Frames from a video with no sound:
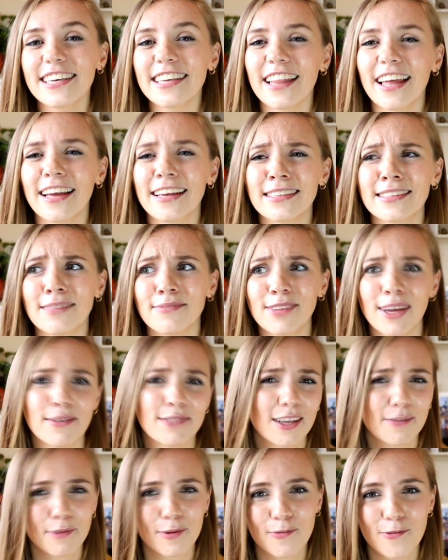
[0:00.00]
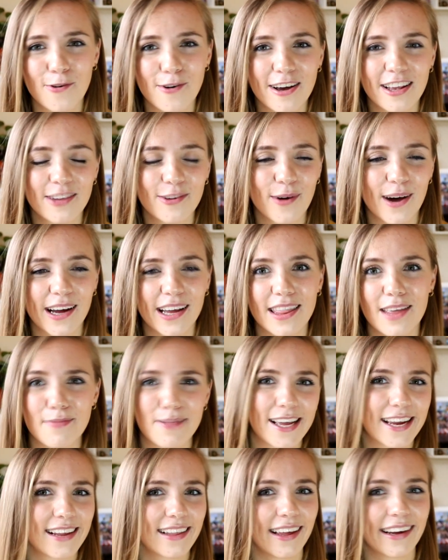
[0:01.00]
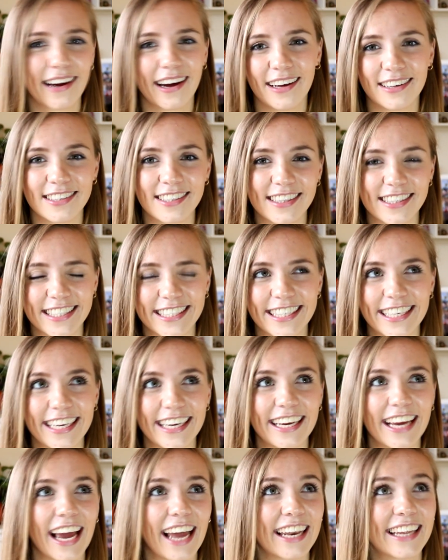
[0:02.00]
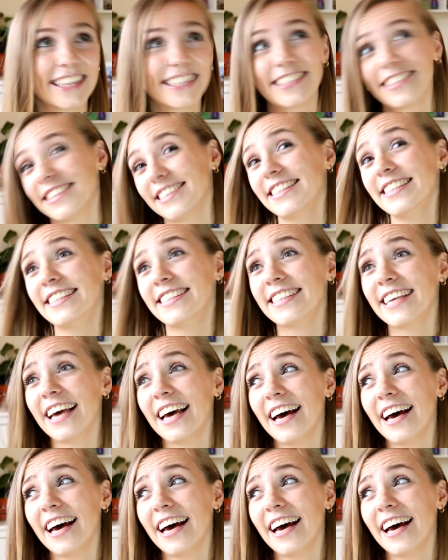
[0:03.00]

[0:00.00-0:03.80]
Like sometimes I've been walking to work and they're playing like Under the Sea, and it's just